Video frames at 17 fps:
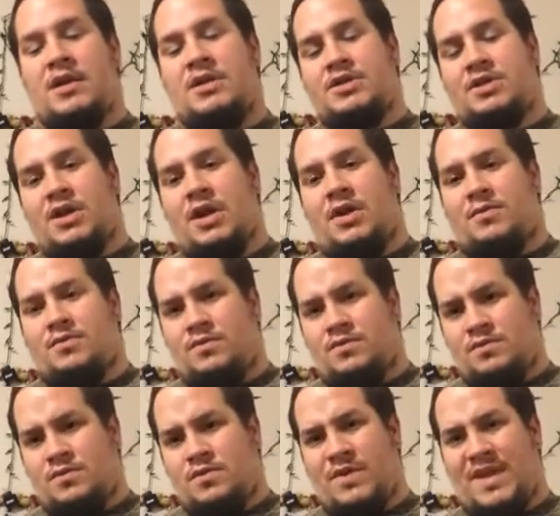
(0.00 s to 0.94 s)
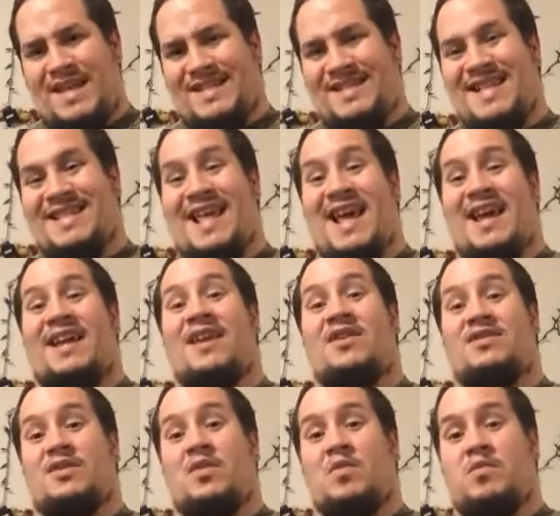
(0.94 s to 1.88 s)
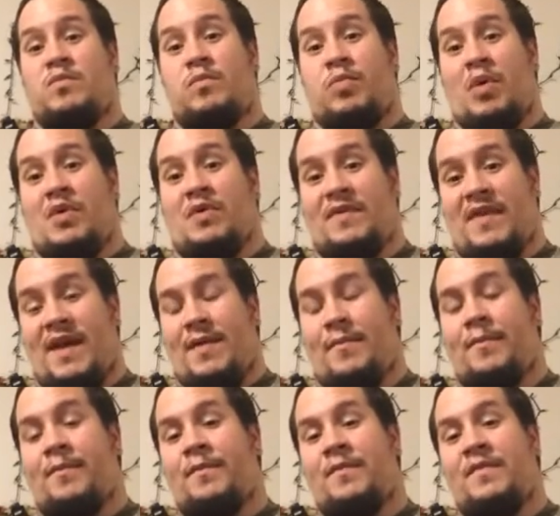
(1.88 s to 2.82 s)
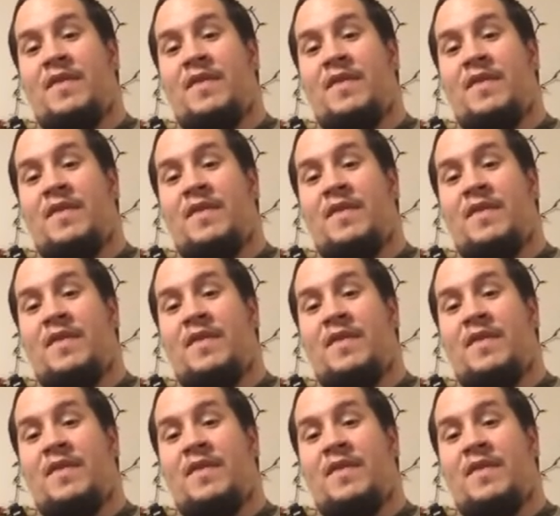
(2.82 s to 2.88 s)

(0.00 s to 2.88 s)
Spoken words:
So, with that said, that can also burn them.